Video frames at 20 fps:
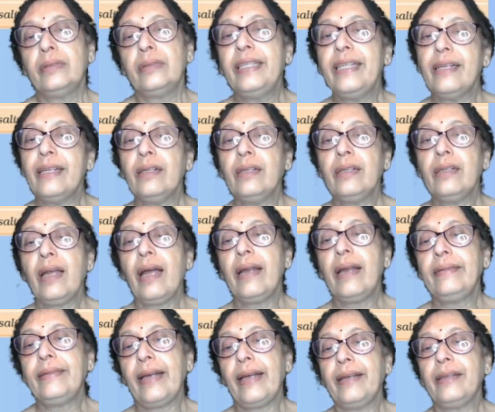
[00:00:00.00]
deer
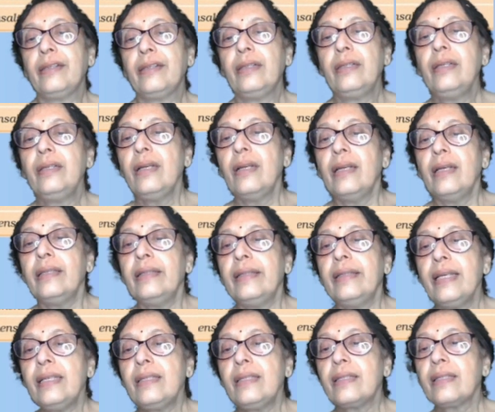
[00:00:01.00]
and tiger.
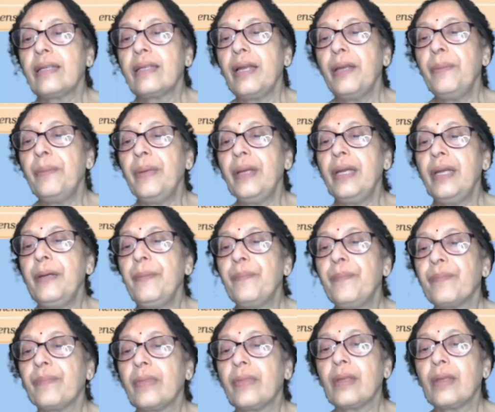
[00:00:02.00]
This can be